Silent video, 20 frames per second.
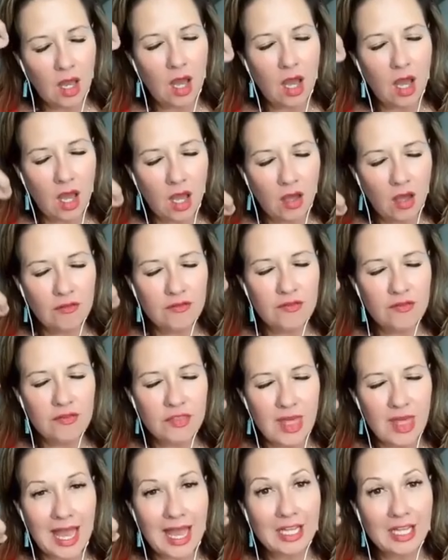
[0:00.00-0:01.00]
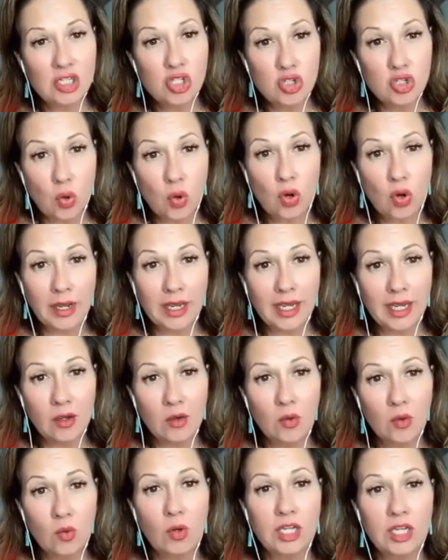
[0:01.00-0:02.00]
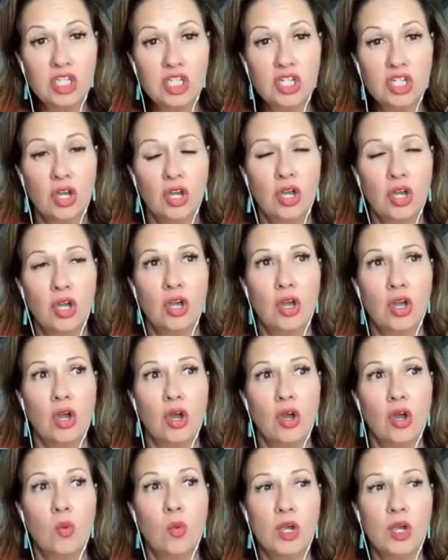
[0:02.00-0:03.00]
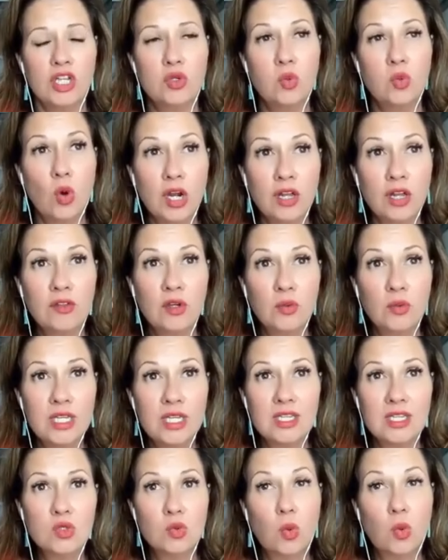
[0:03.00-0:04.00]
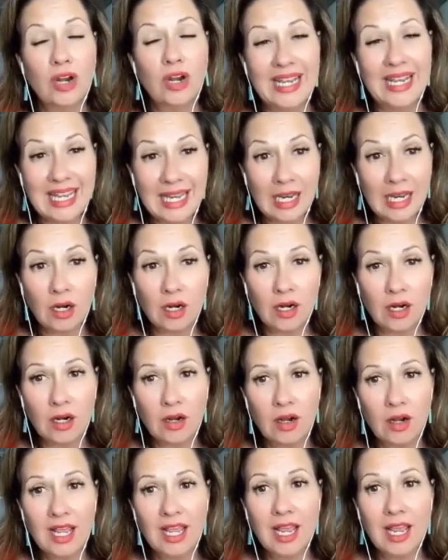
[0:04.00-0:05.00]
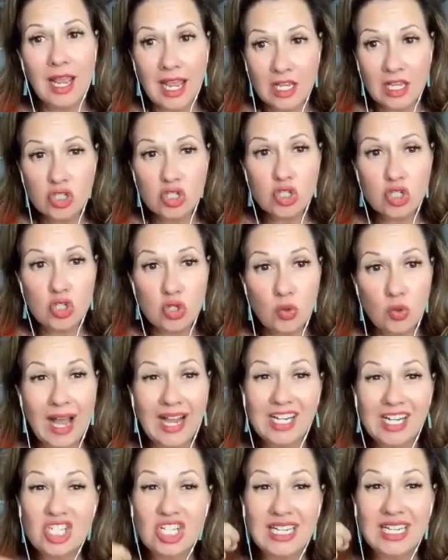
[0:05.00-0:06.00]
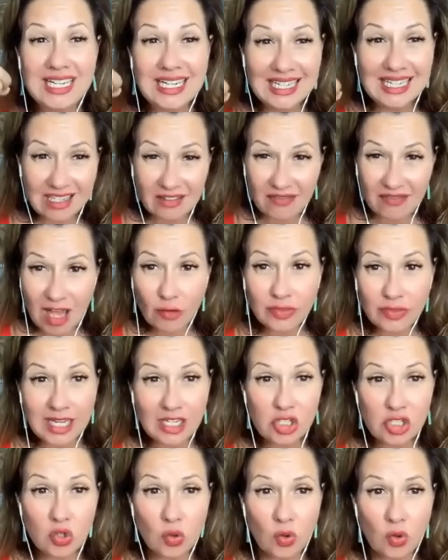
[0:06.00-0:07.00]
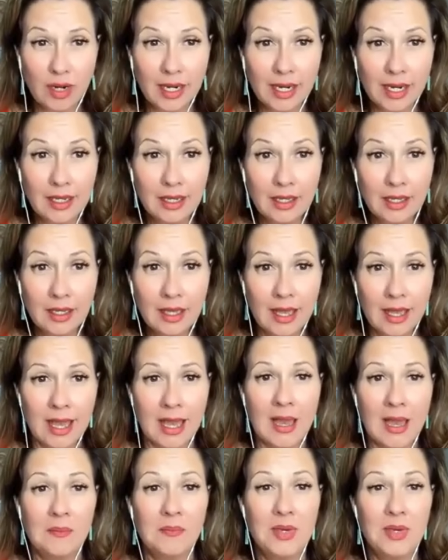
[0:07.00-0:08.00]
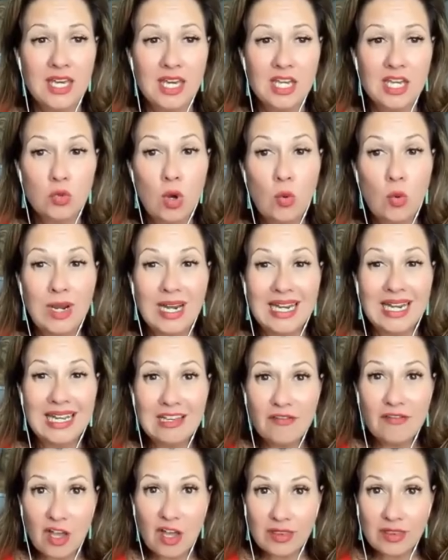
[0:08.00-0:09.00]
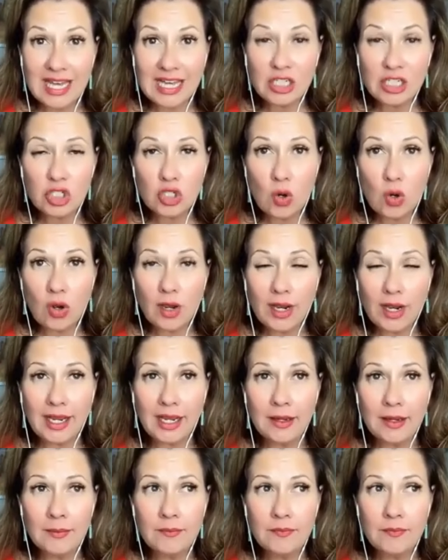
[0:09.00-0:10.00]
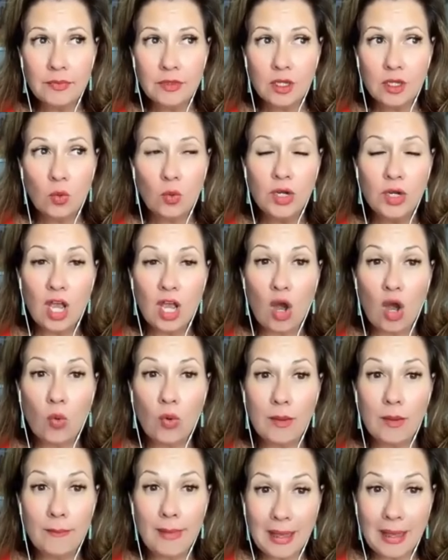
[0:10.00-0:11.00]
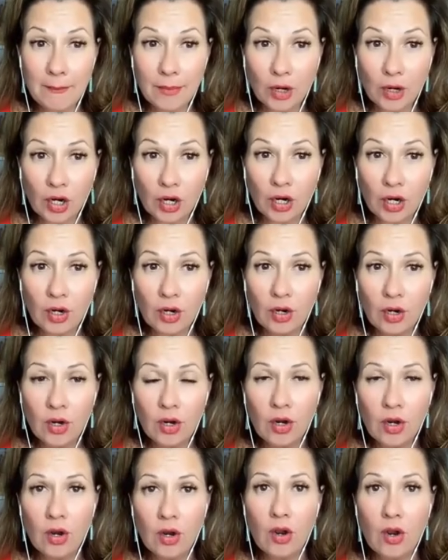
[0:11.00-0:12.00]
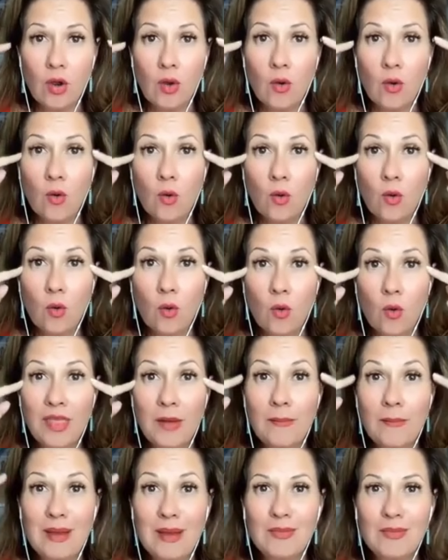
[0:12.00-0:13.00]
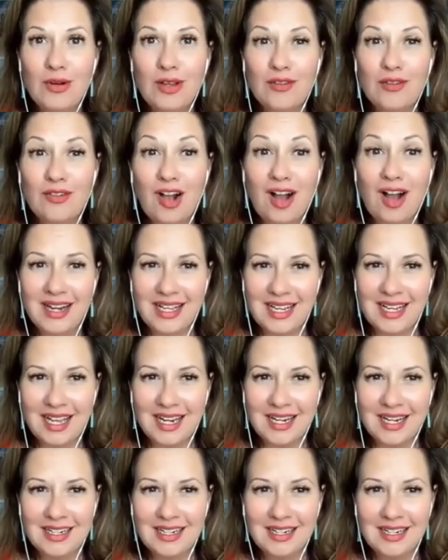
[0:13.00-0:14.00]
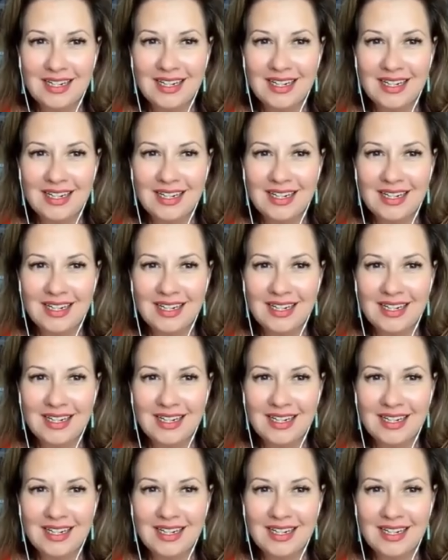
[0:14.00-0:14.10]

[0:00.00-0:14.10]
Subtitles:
of that joy, which one of the reasons we're here is to actually live out that joy, because when we live out that joy, we all remember the memory of God again,